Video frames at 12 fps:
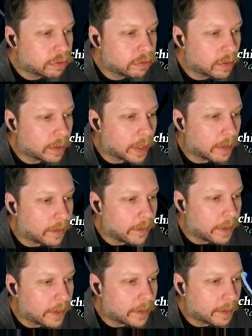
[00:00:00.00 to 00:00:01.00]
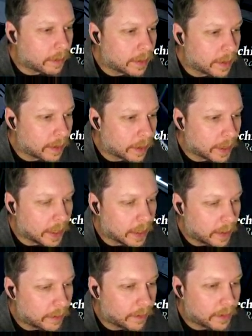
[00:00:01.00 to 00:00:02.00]
Okay, we've already explored the
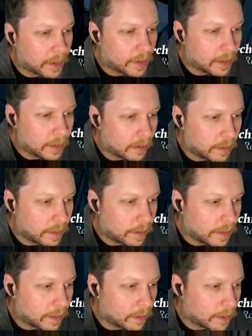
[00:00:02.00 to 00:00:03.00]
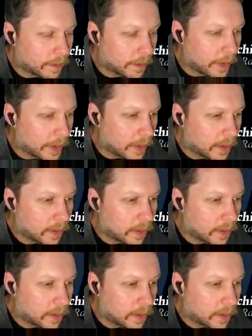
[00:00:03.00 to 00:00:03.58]
archives. I think the only thing was like